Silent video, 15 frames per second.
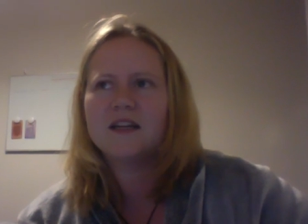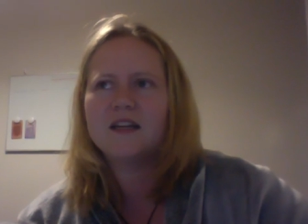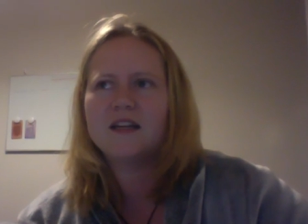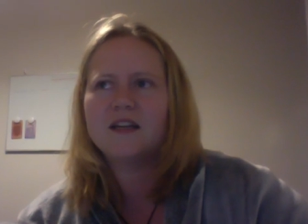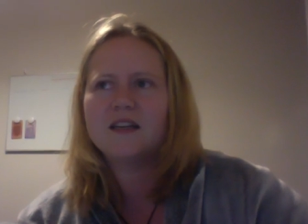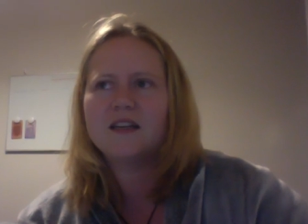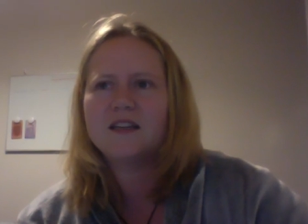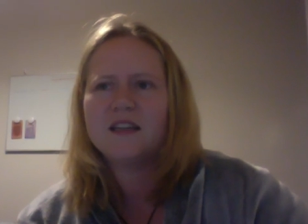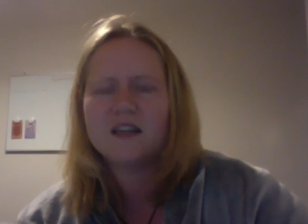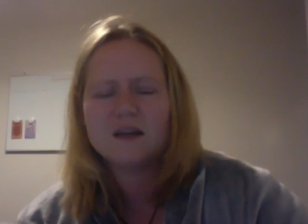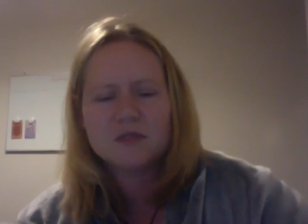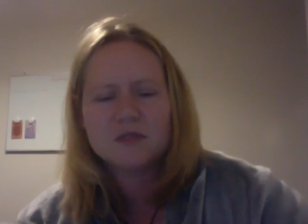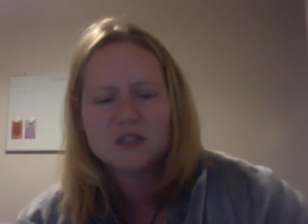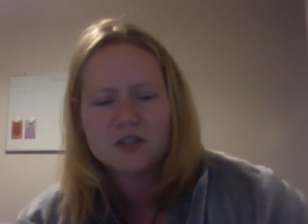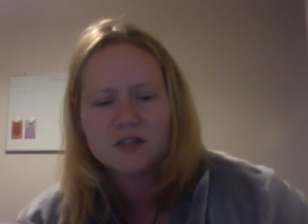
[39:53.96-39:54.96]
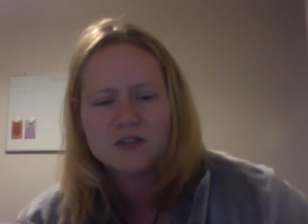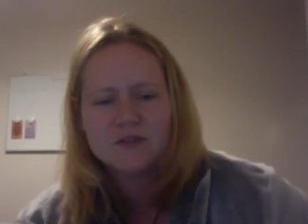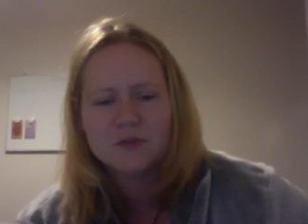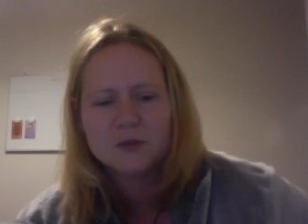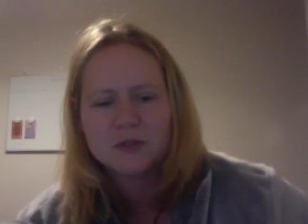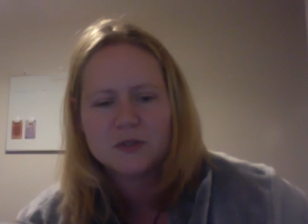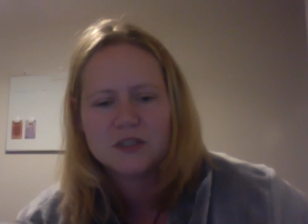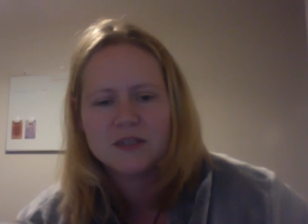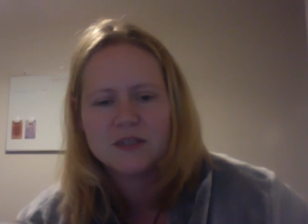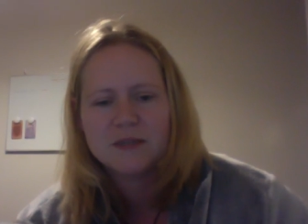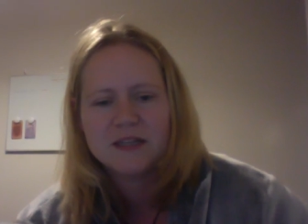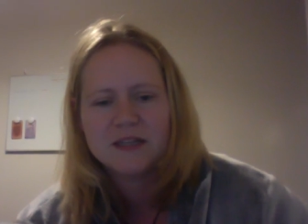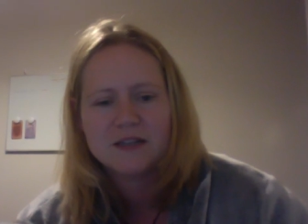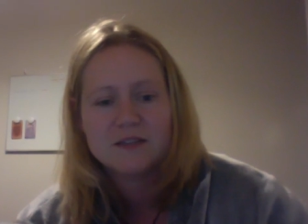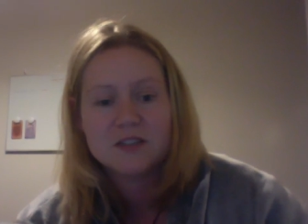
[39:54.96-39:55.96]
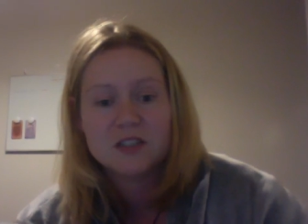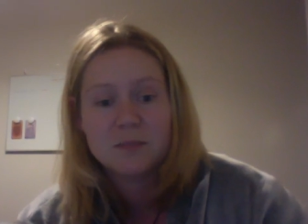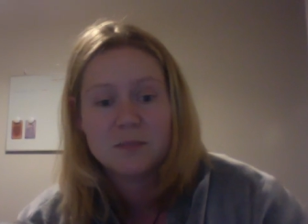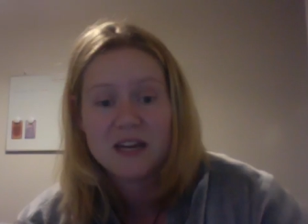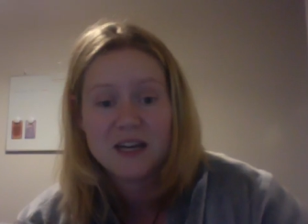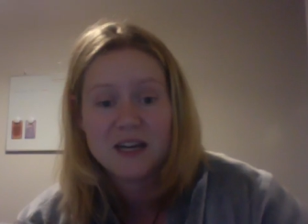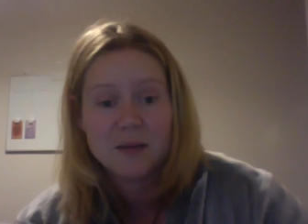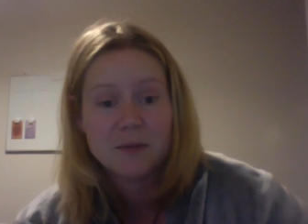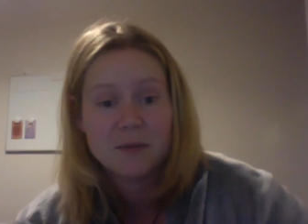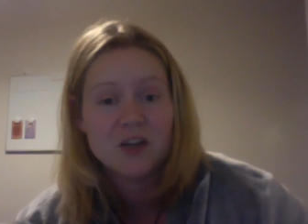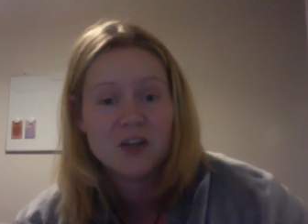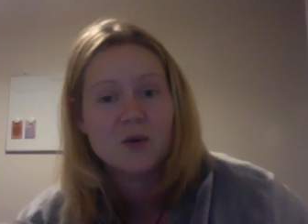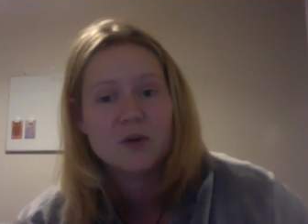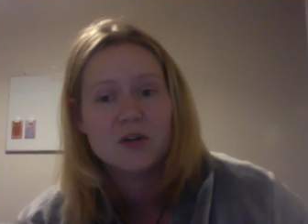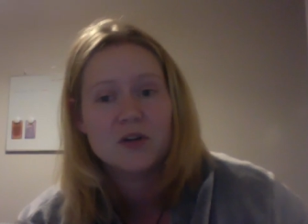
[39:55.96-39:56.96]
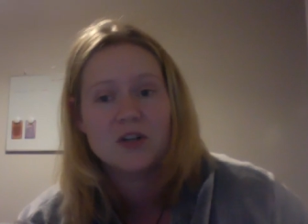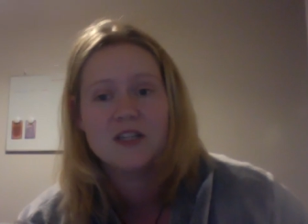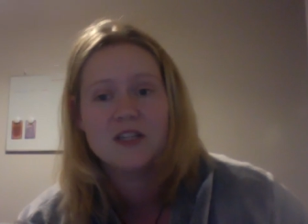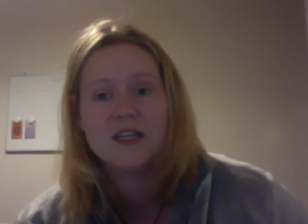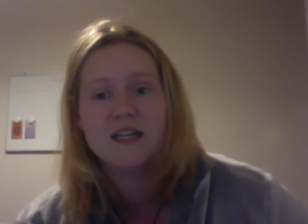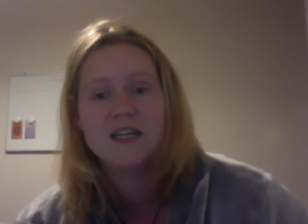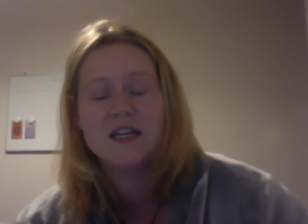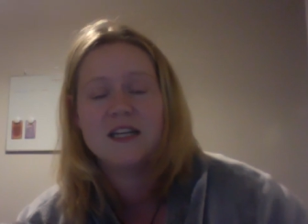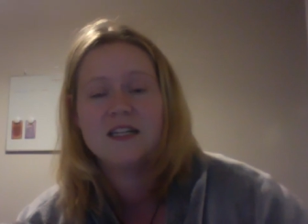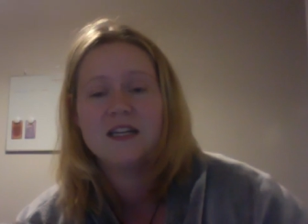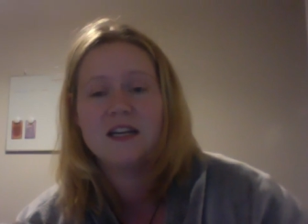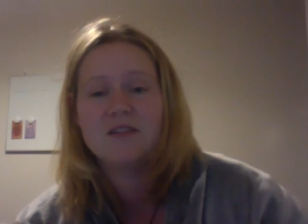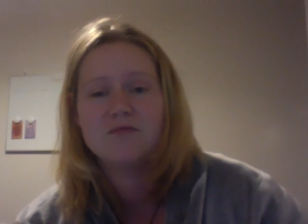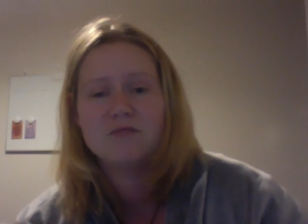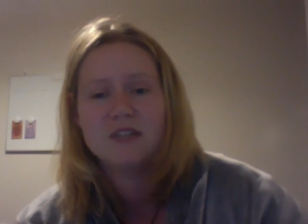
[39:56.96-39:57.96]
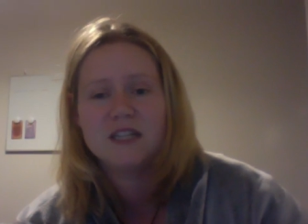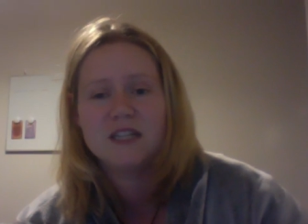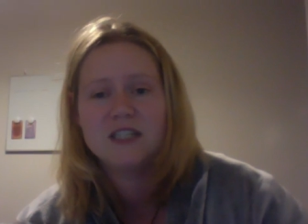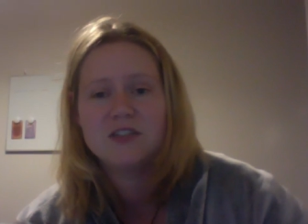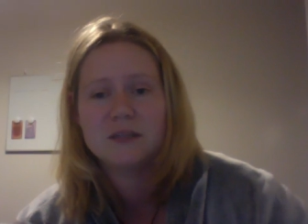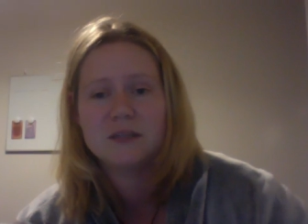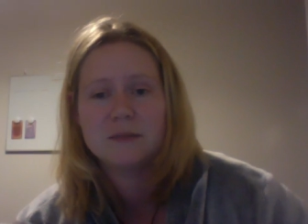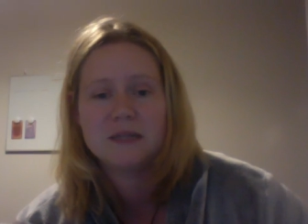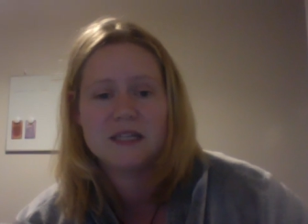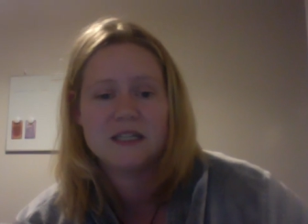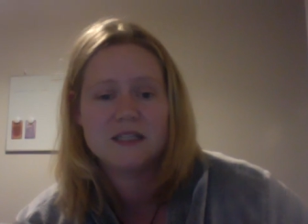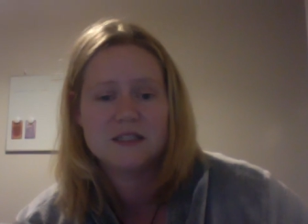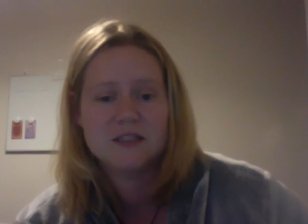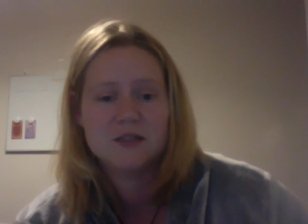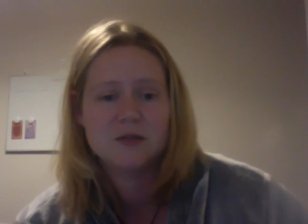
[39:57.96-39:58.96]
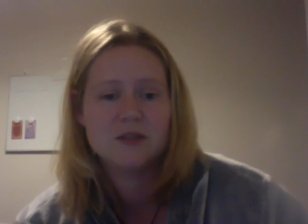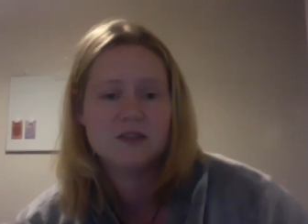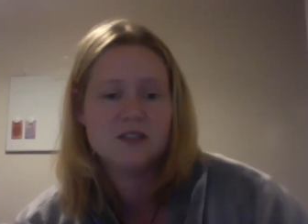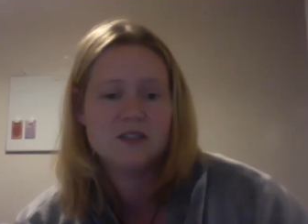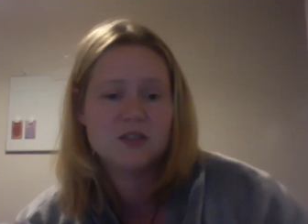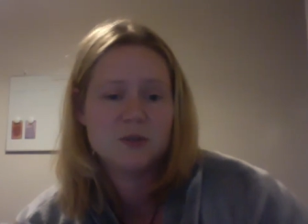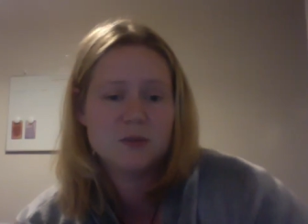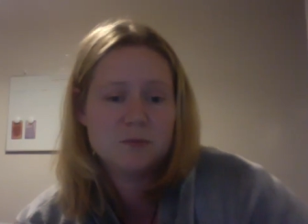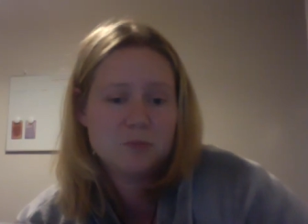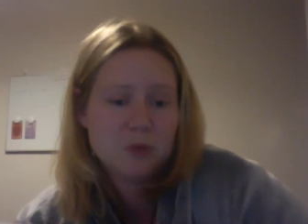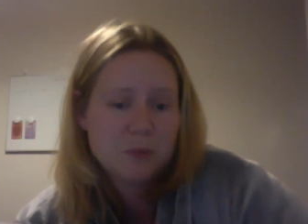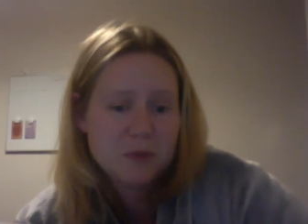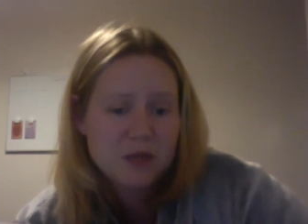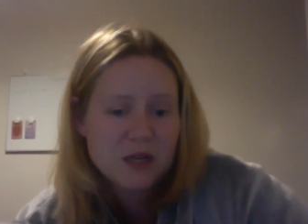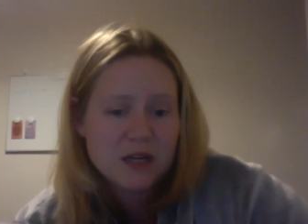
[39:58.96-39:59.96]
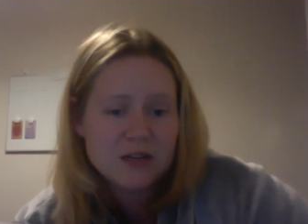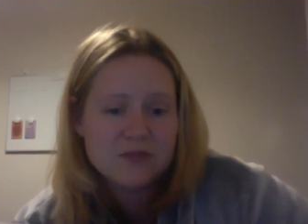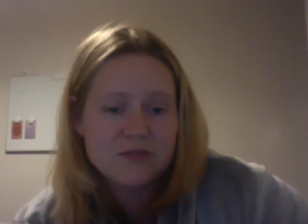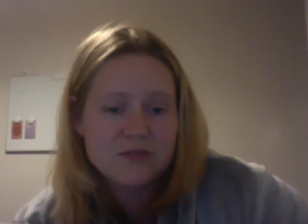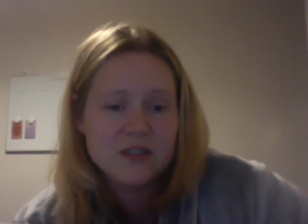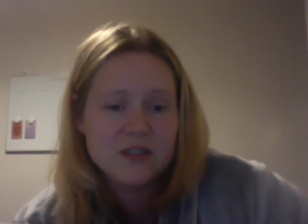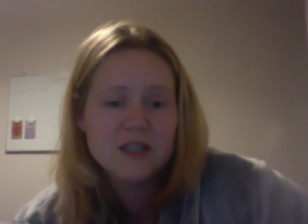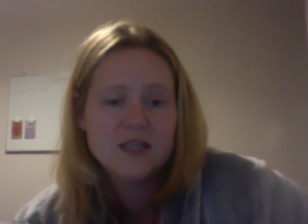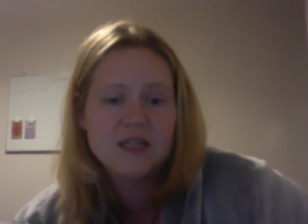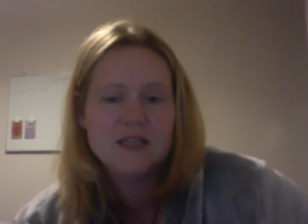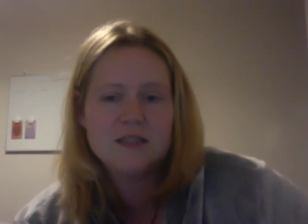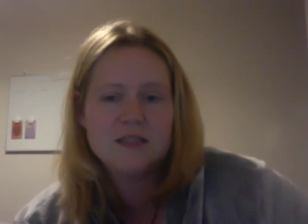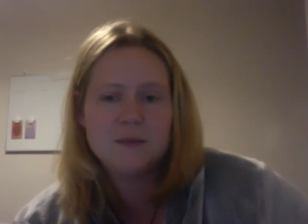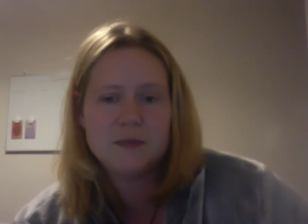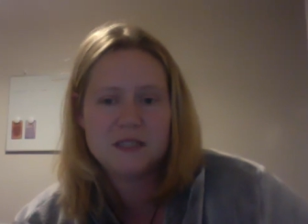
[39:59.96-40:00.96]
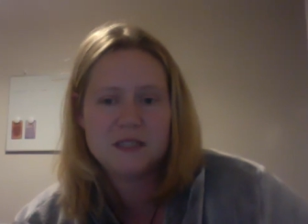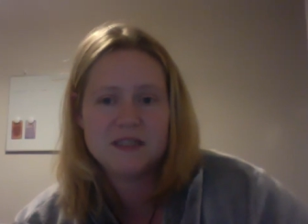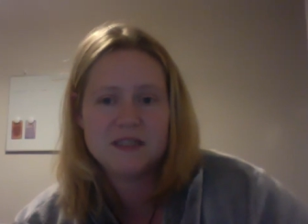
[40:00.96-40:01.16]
yeah, I'm just looking forward to being able to pack up and go on holiday and really treat my kids to a proper life, especially being a